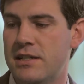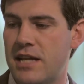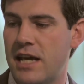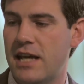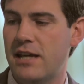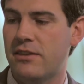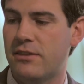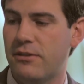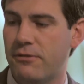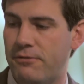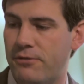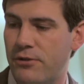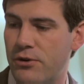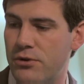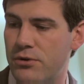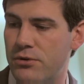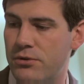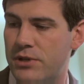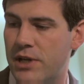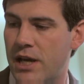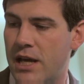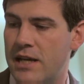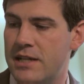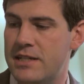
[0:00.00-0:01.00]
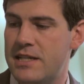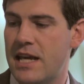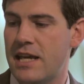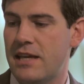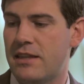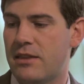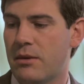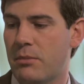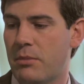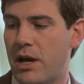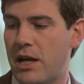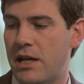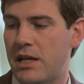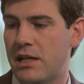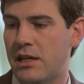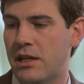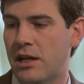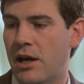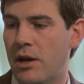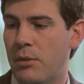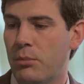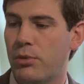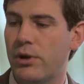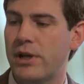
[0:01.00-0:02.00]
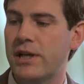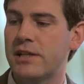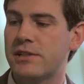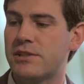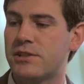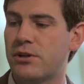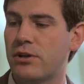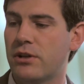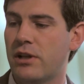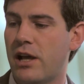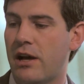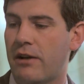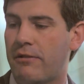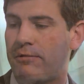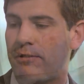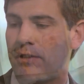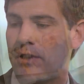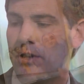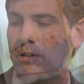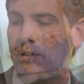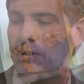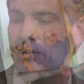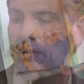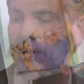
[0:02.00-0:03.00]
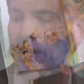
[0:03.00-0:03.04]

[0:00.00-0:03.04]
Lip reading: "Take the food! Take the money! Bring us good luck for the new